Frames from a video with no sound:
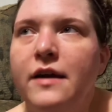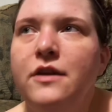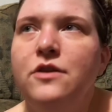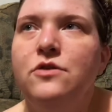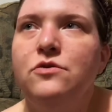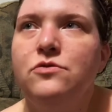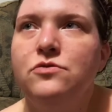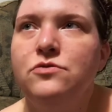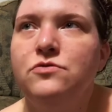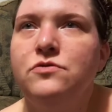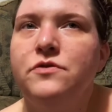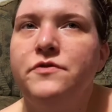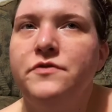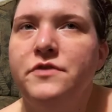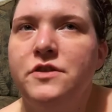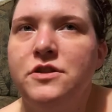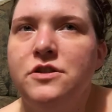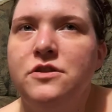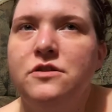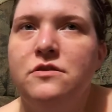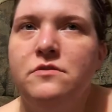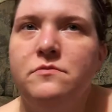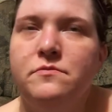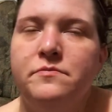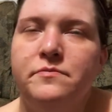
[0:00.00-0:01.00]
use
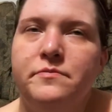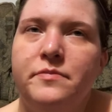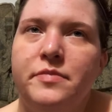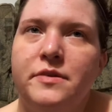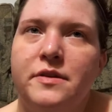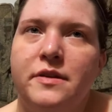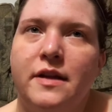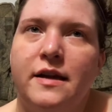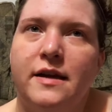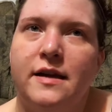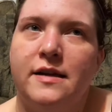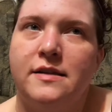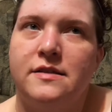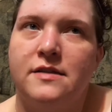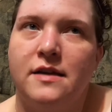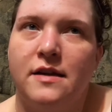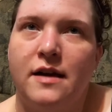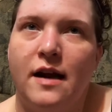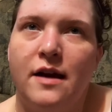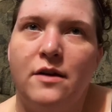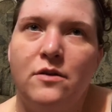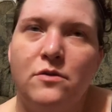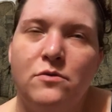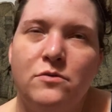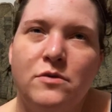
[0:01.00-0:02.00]
revision, but like I
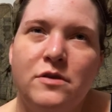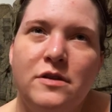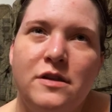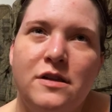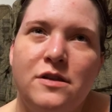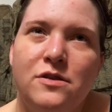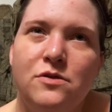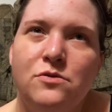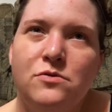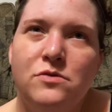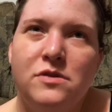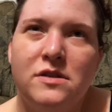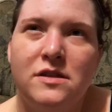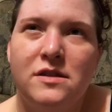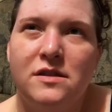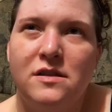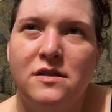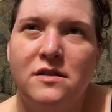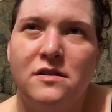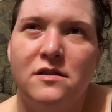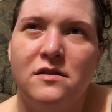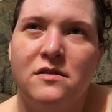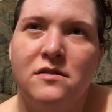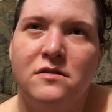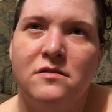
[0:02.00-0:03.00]
said, I don't really use
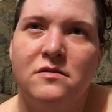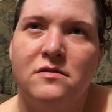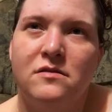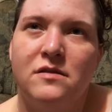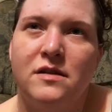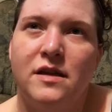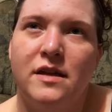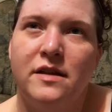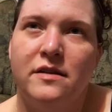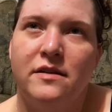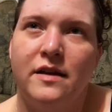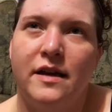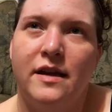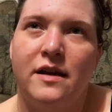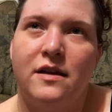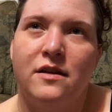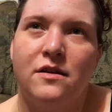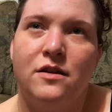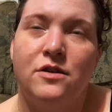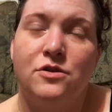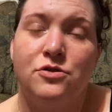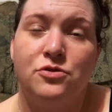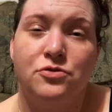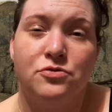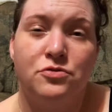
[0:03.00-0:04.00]
it in
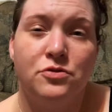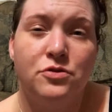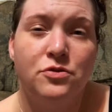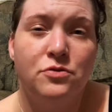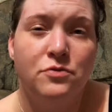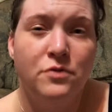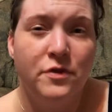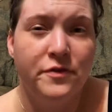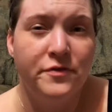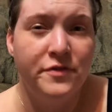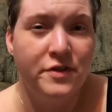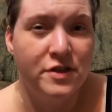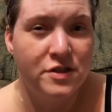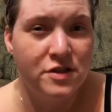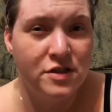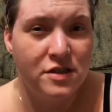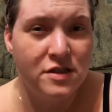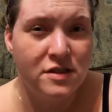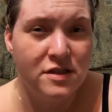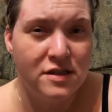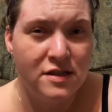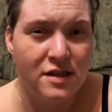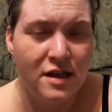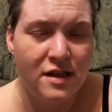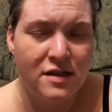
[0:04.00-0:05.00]
like a true
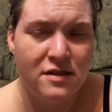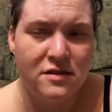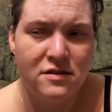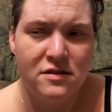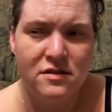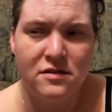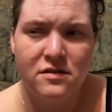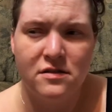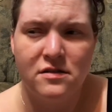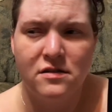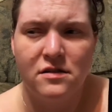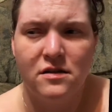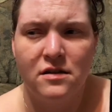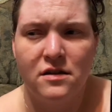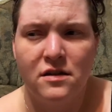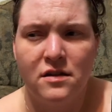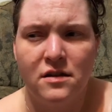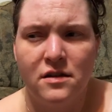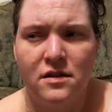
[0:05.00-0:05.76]
revision sense.